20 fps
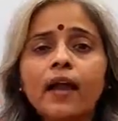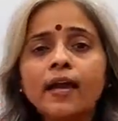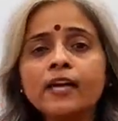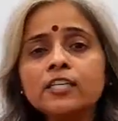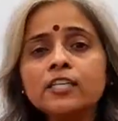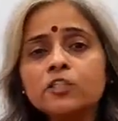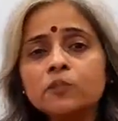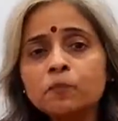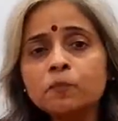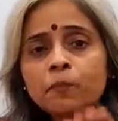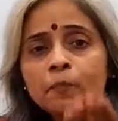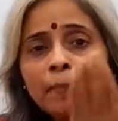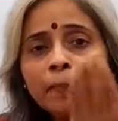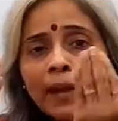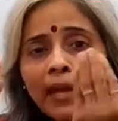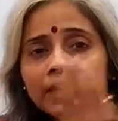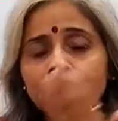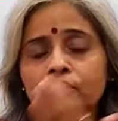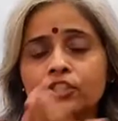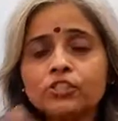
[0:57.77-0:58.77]
and
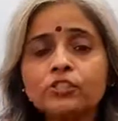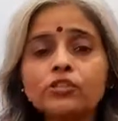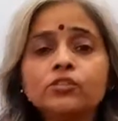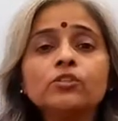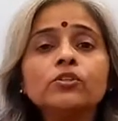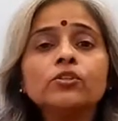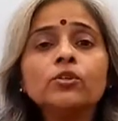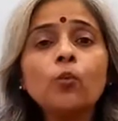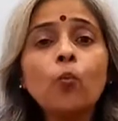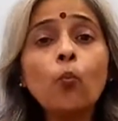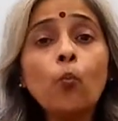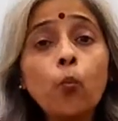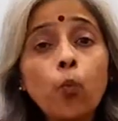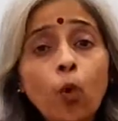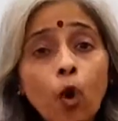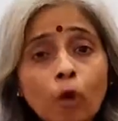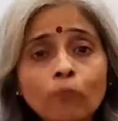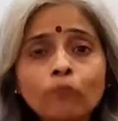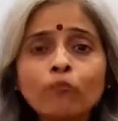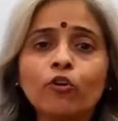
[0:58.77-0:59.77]
splash
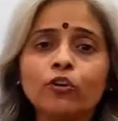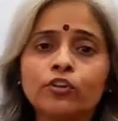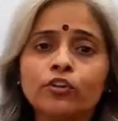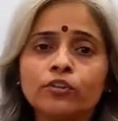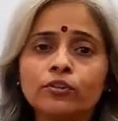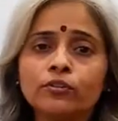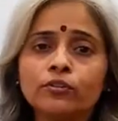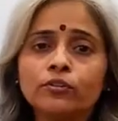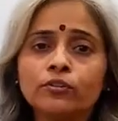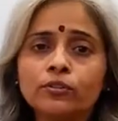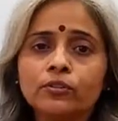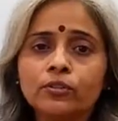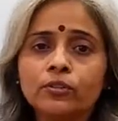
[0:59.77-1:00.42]
warm water.